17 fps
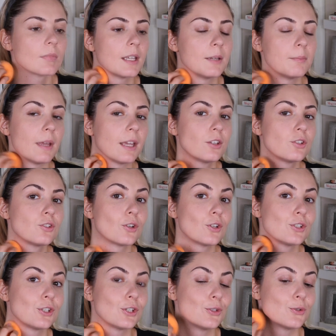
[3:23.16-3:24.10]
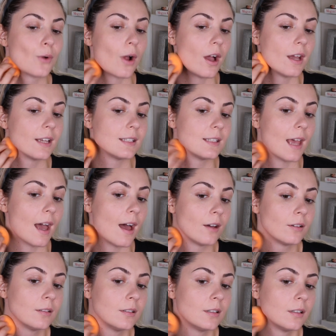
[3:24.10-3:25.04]
And make sure to draw it
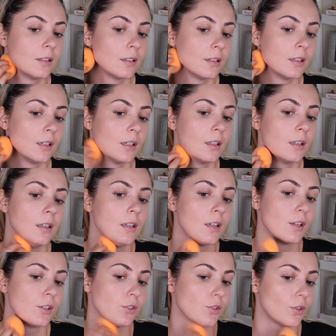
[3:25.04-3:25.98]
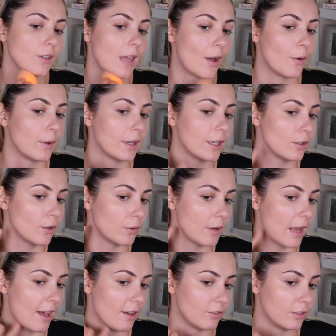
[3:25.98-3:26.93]
down so that way you
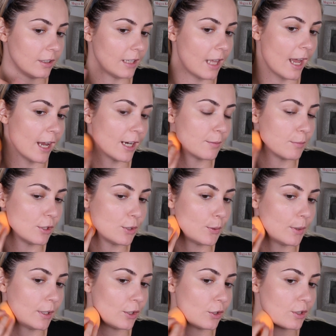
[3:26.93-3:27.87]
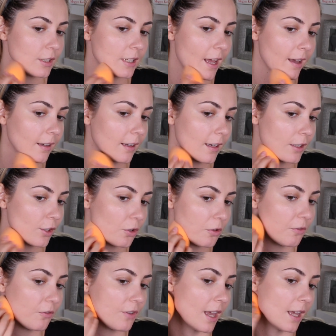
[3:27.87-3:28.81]
don't have a line between your neck and your
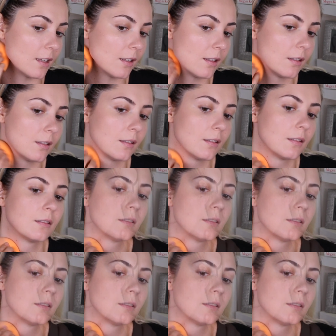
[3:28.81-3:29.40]
face,